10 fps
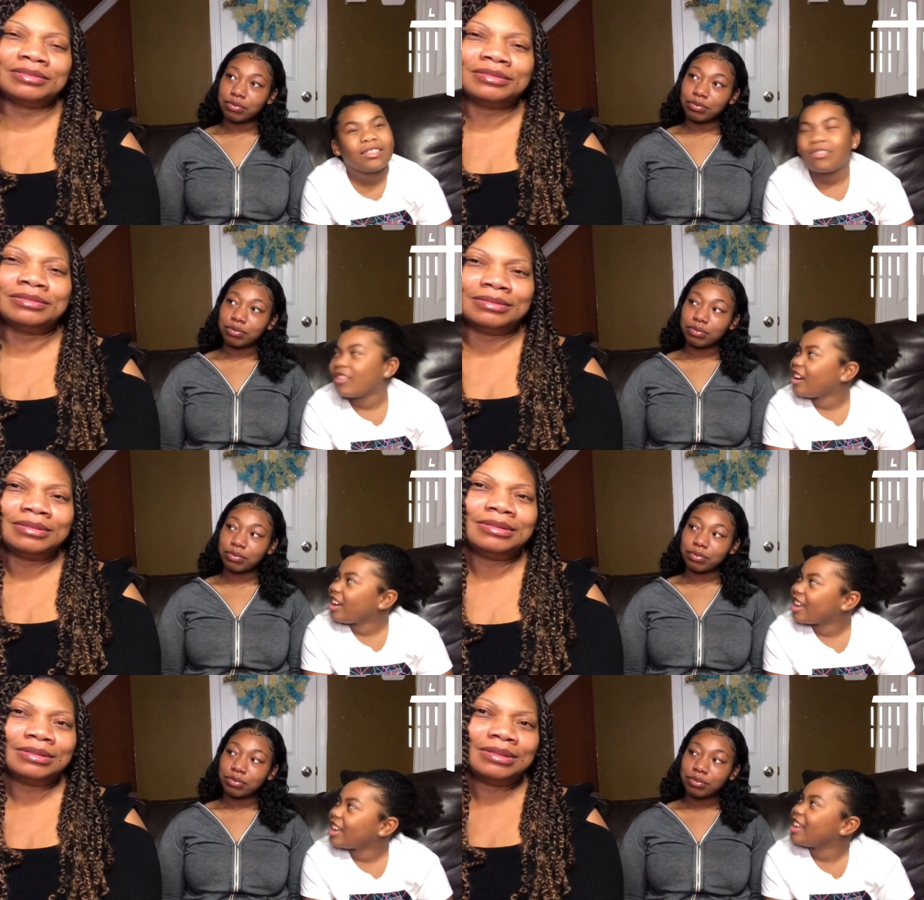Speaker 1: Why?
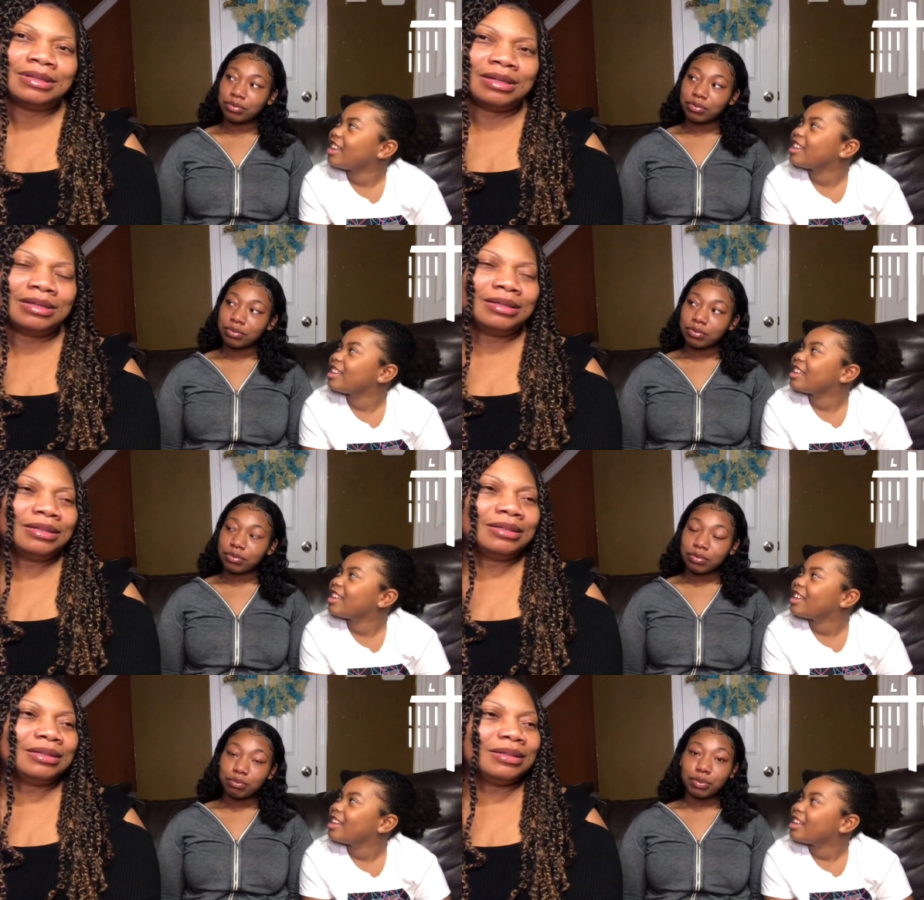
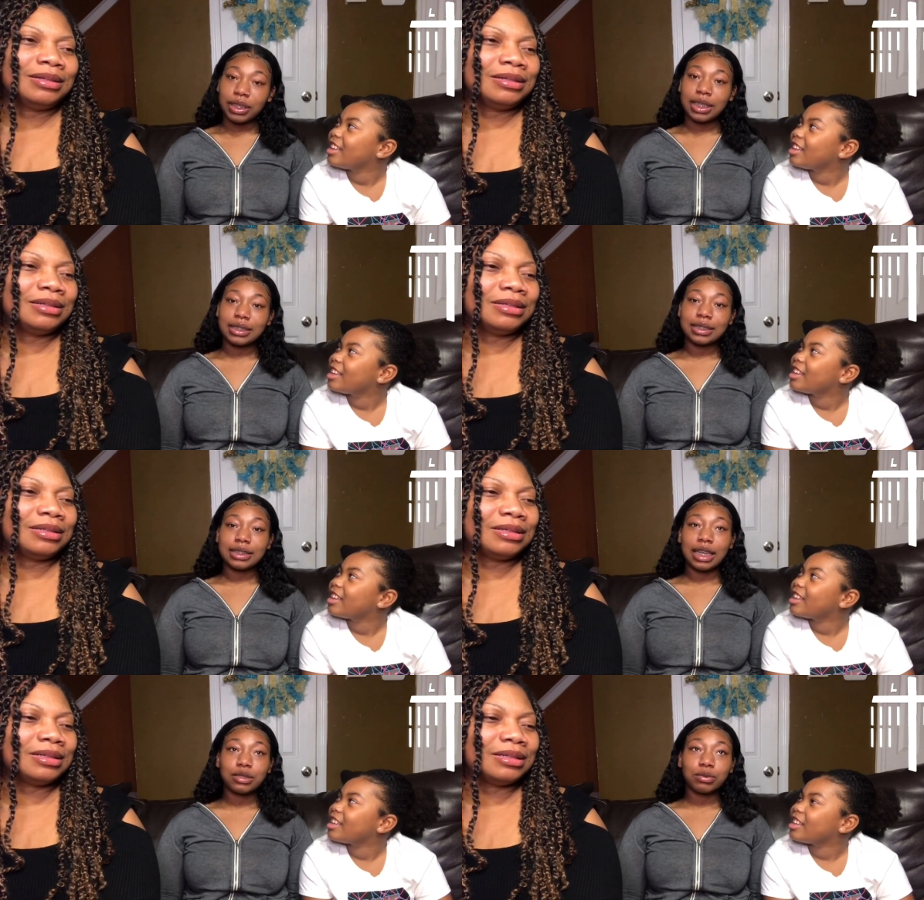Because it's
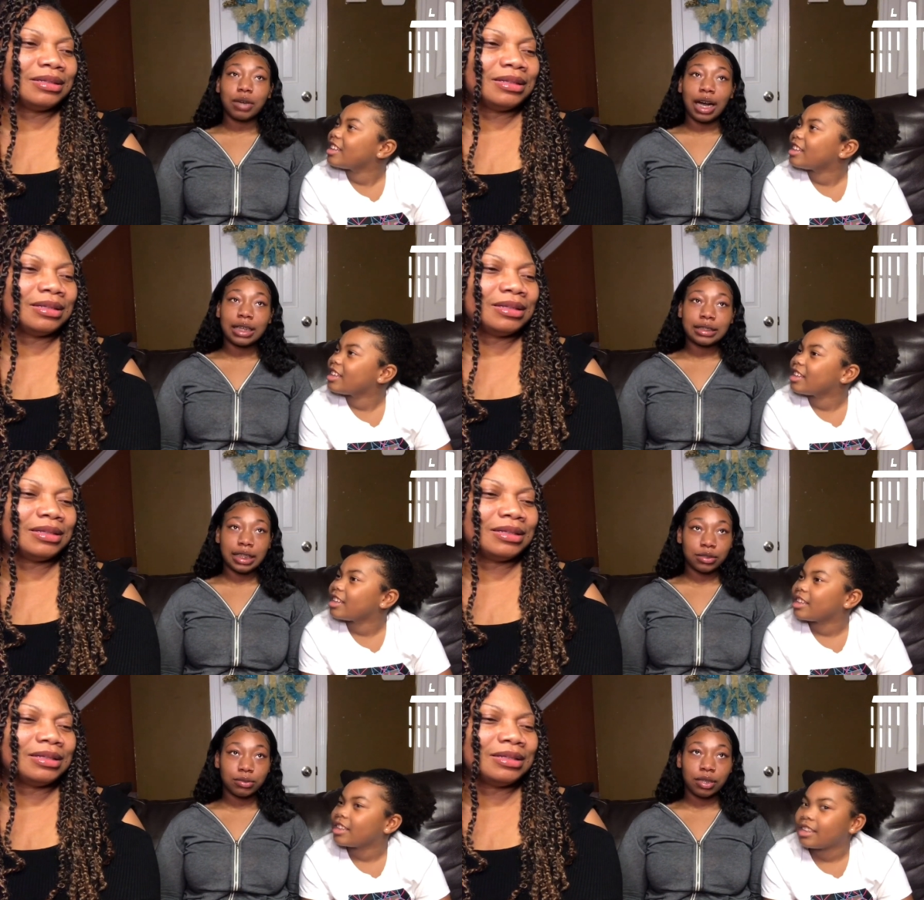not too hot. It's
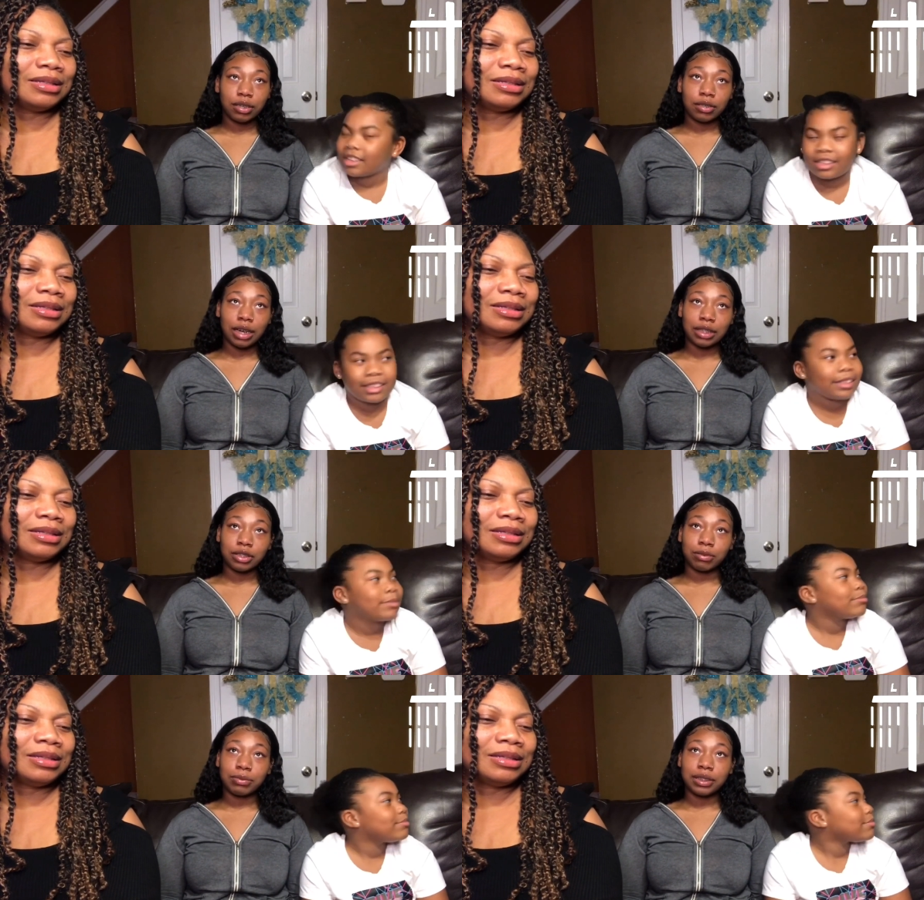not too cold. I
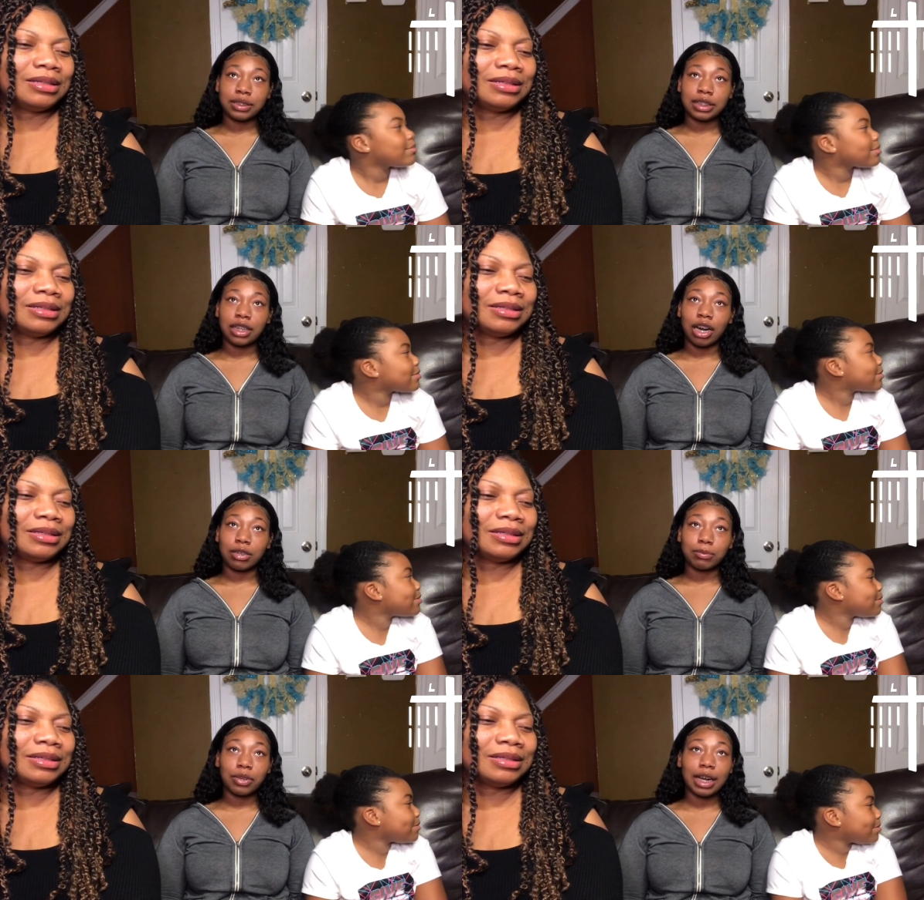don't be seeing all
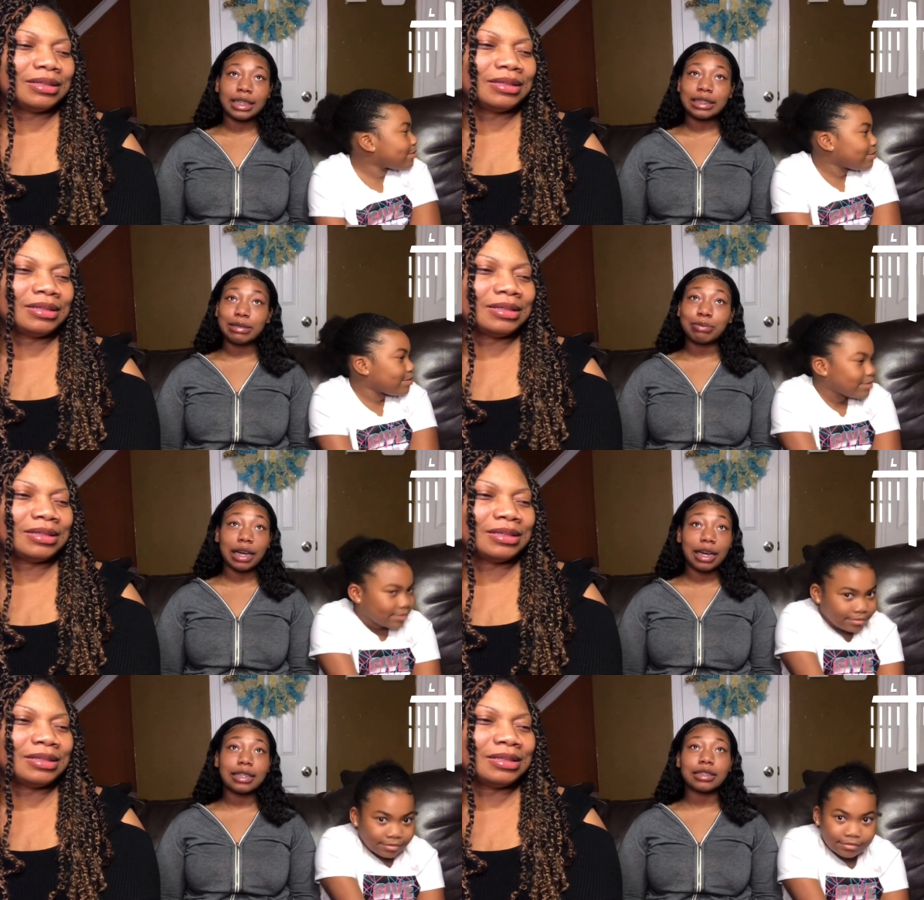them crazy
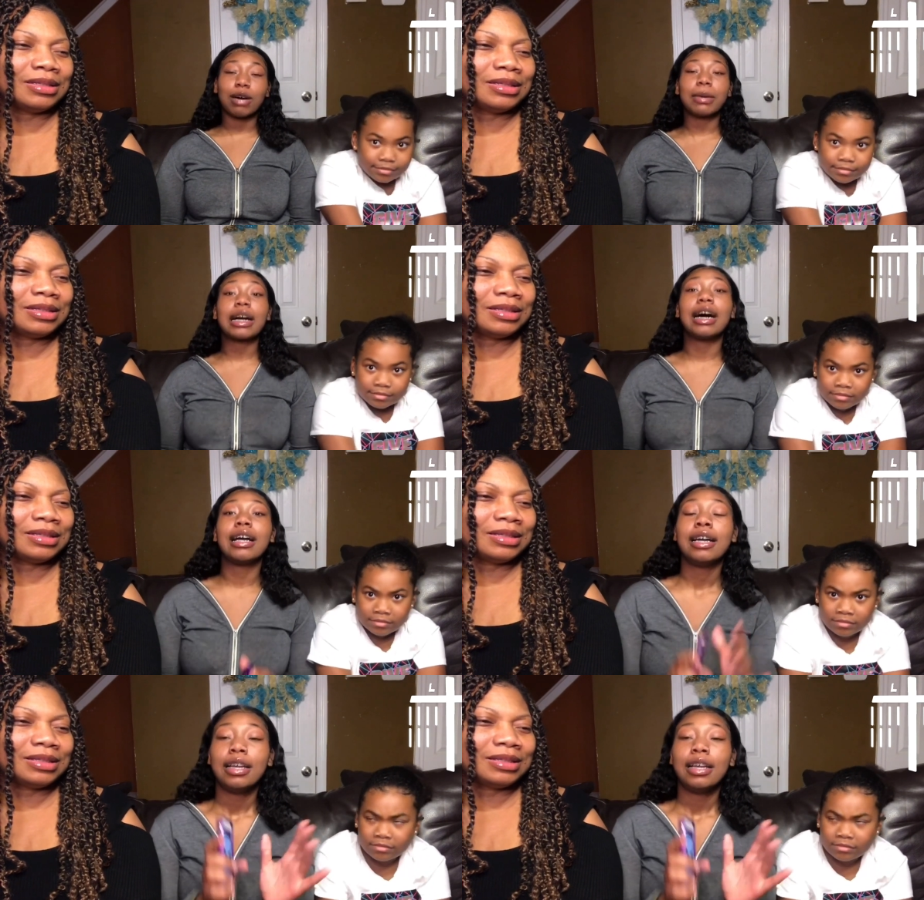bugs. Oh my god.